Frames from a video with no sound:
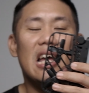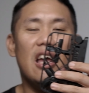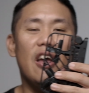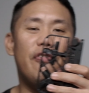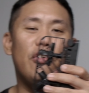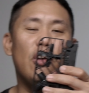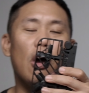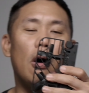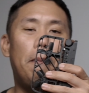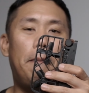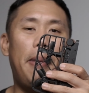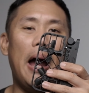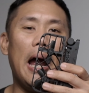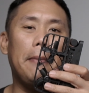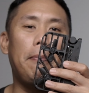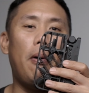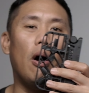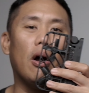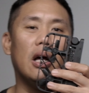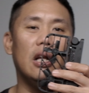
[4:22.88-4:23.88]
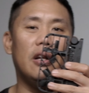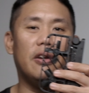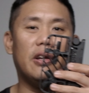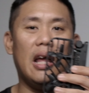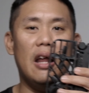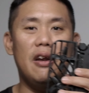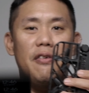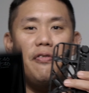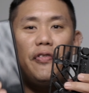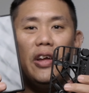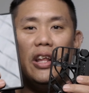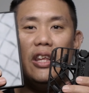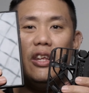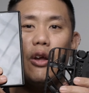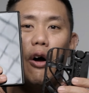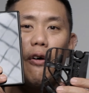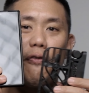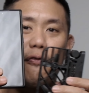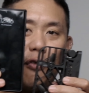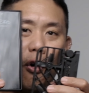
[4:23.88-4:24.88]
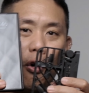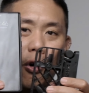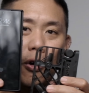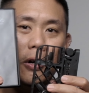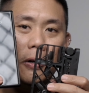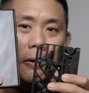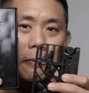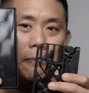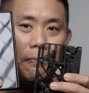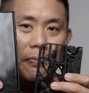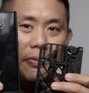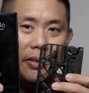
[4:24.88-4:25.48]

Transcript: if your back pocket can fit your phone,